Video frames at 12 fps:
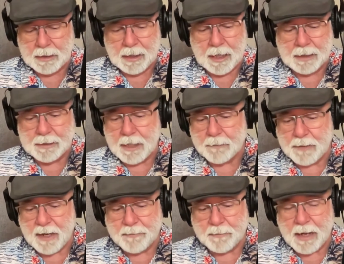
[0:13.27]
And that
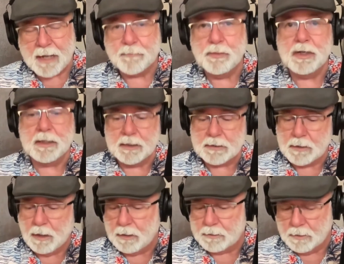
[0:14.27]
paperback book is
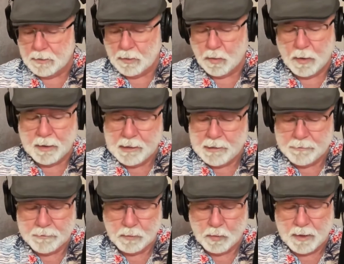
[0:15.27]
called
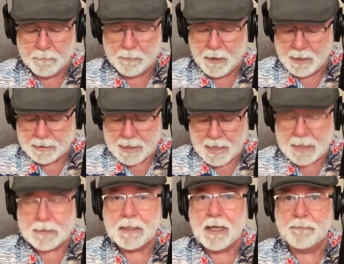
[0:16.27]
101
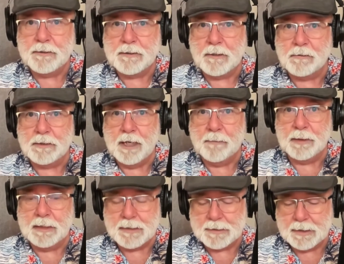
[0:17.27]
Podcast Episode
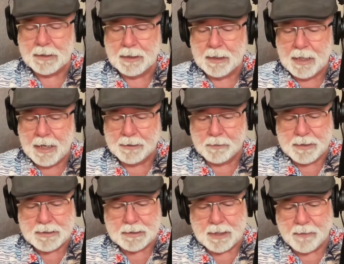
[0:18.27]
Templates. And the
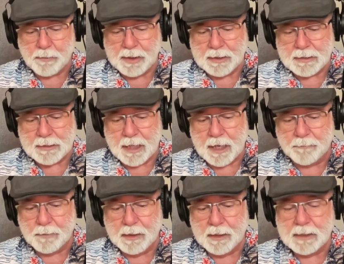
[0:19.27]
reason that I bring this
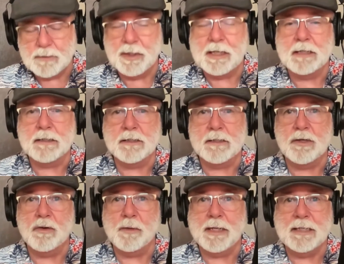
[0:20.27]
up is because it's
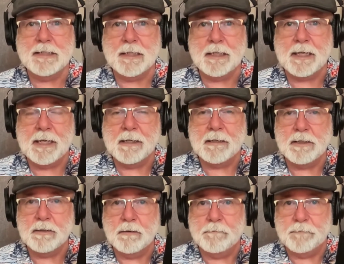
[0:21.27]
so easy to get
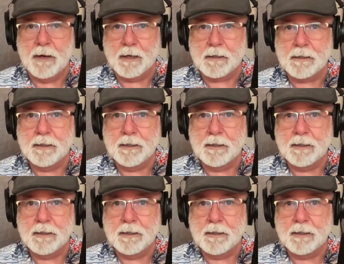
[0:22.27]
into a funk.